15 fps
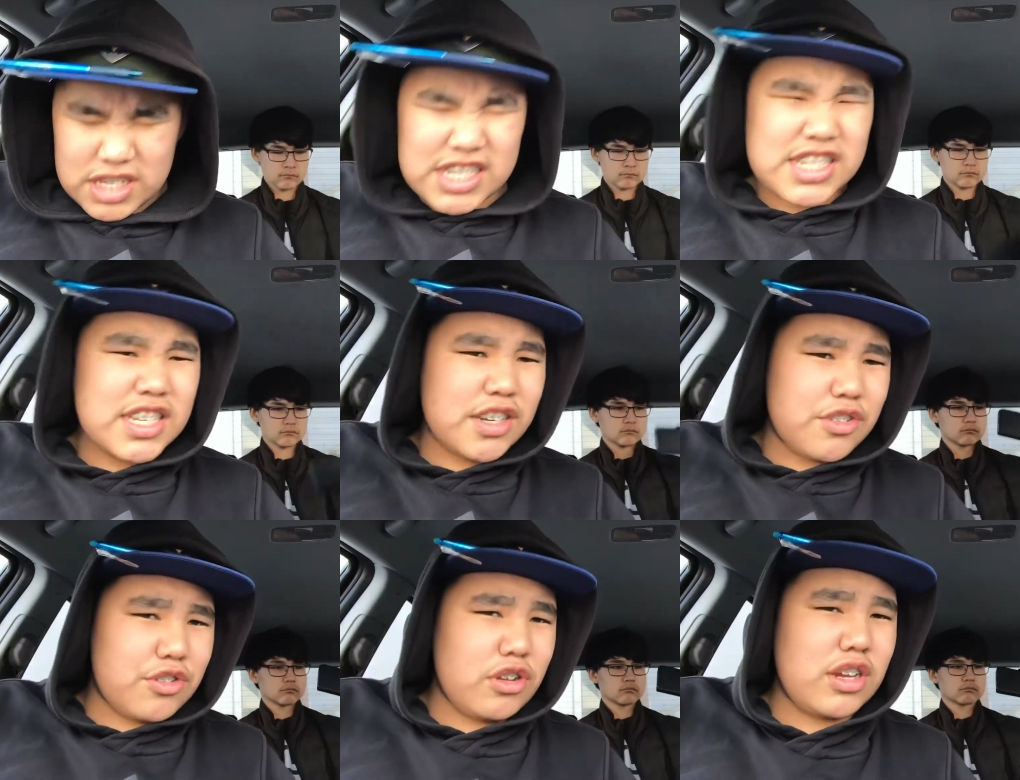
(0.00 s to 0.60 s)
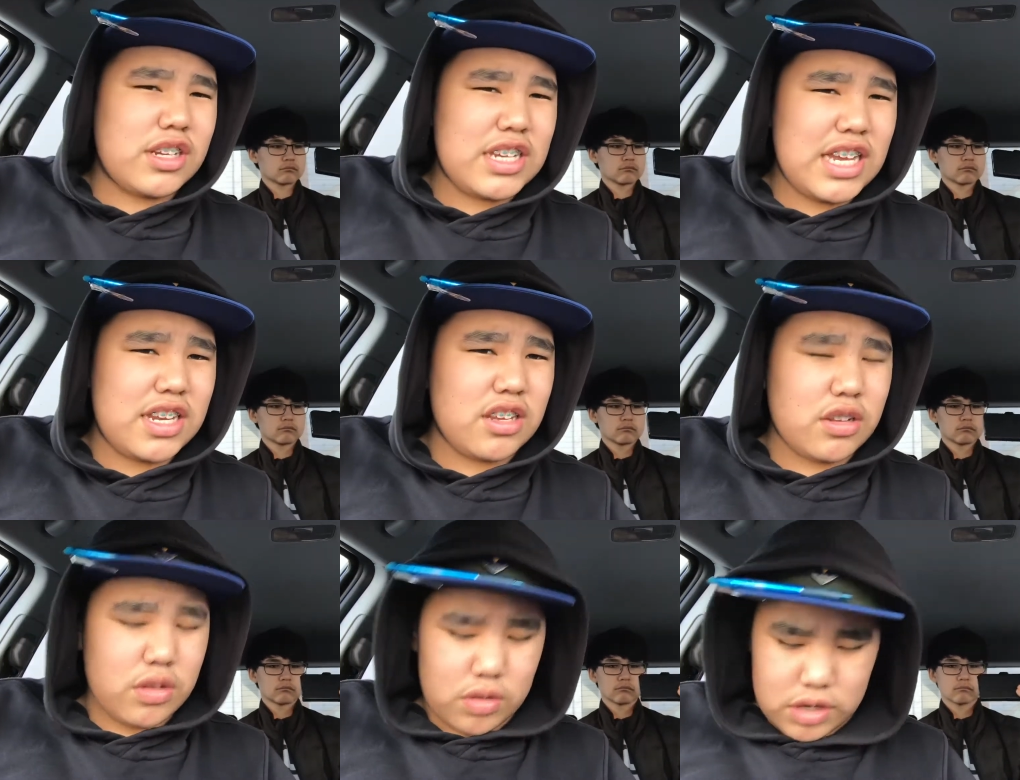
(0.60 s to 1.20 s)
Speaker 1: He's a drug
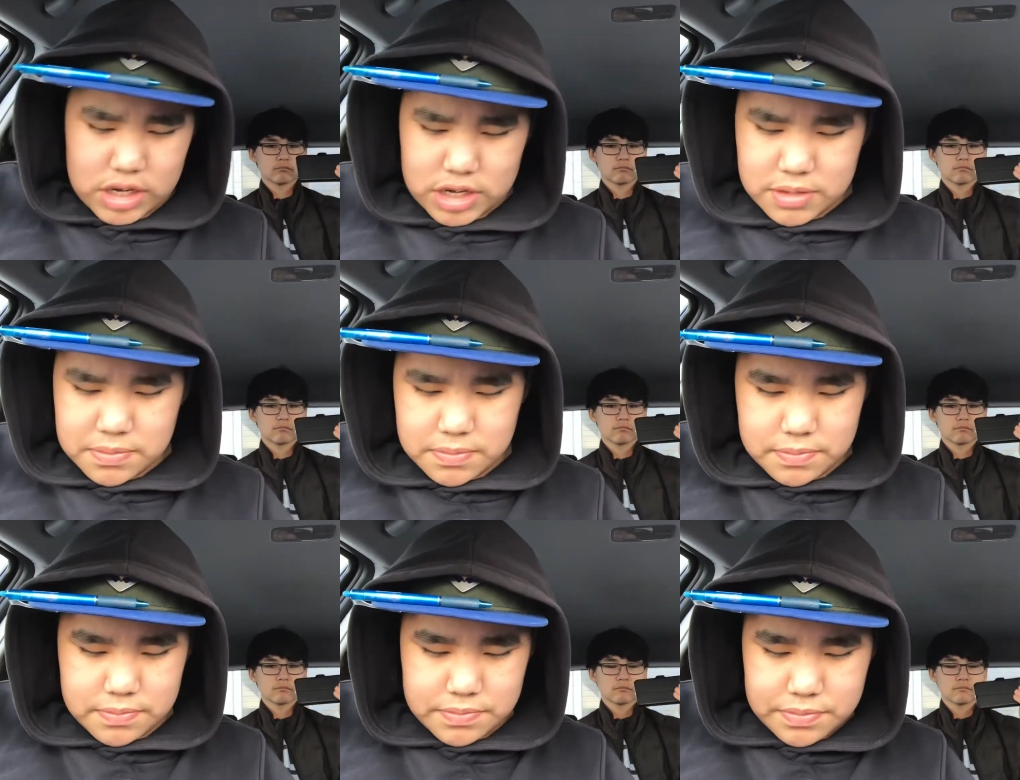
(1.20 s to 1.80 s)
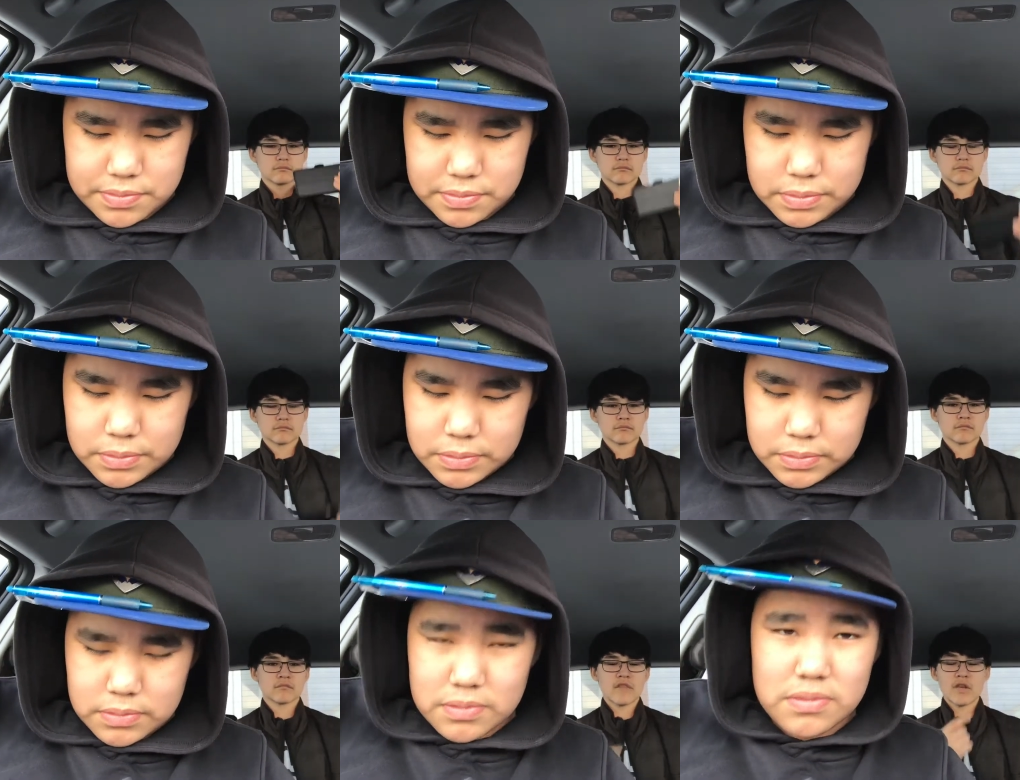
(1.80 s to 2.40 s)
addict, okay?
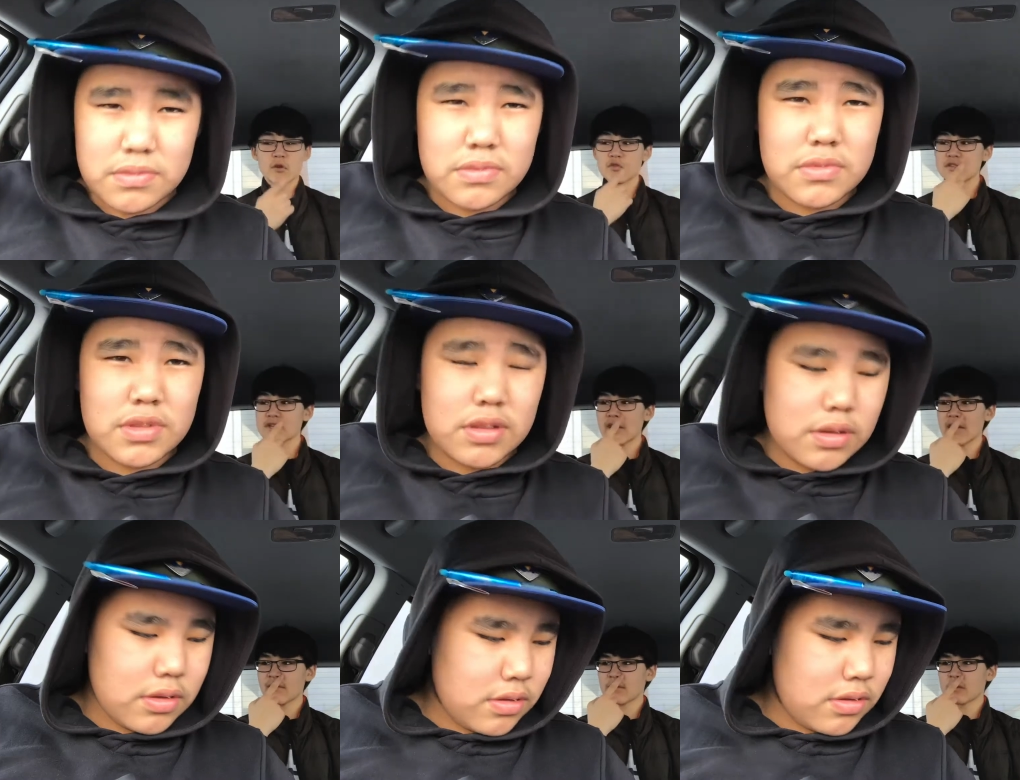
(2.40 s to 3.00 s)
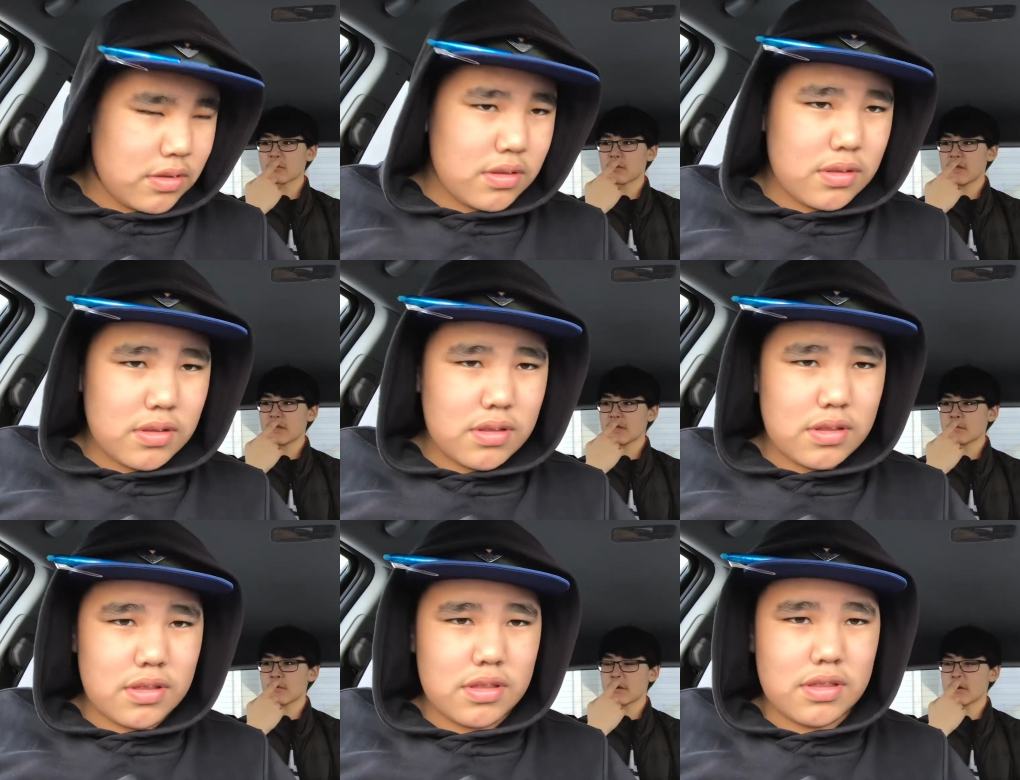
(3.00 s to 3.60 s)
Speaker 2: It looks like I have
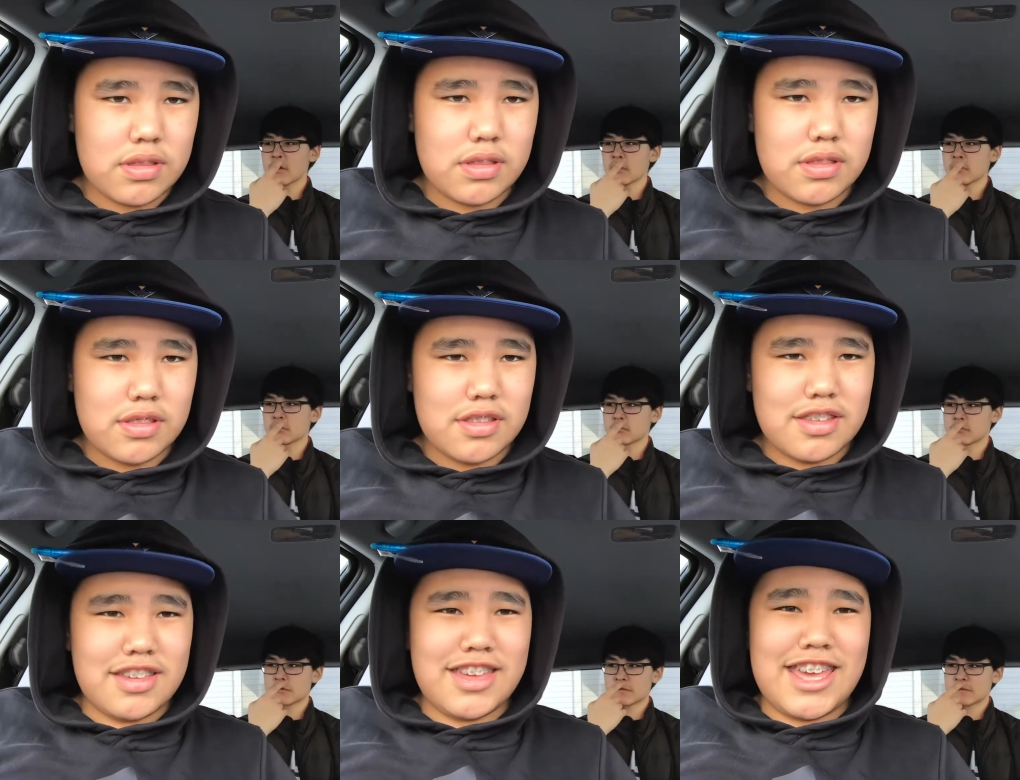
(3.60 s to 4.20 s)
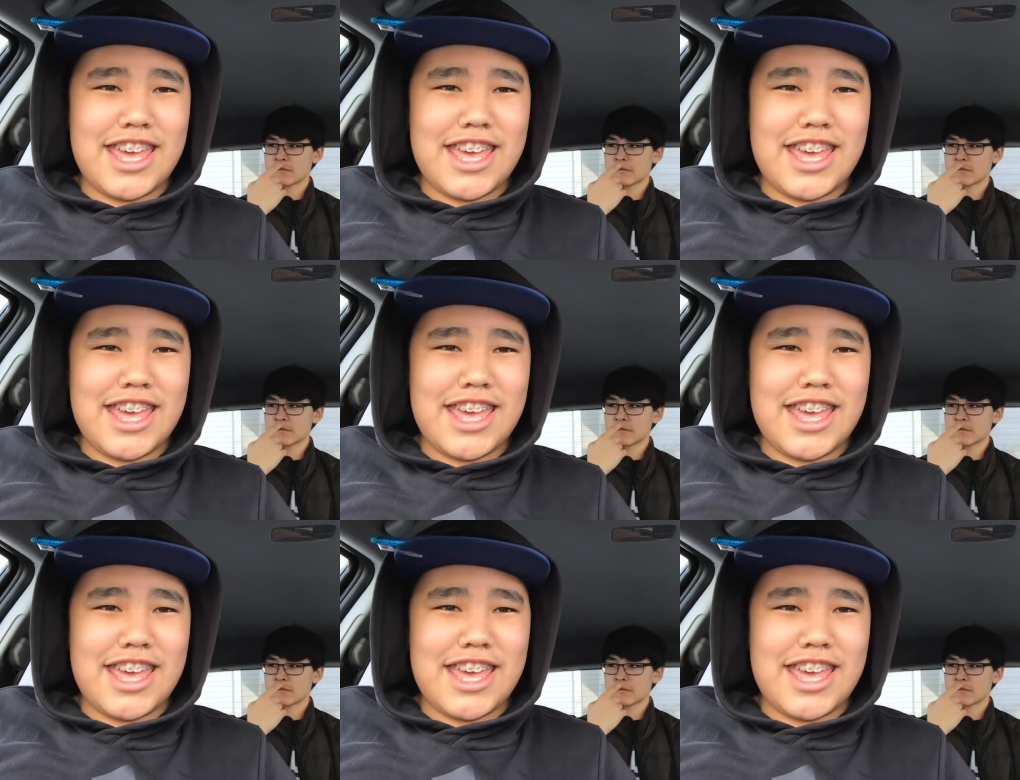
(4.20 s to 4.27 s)
cocaine in my nose.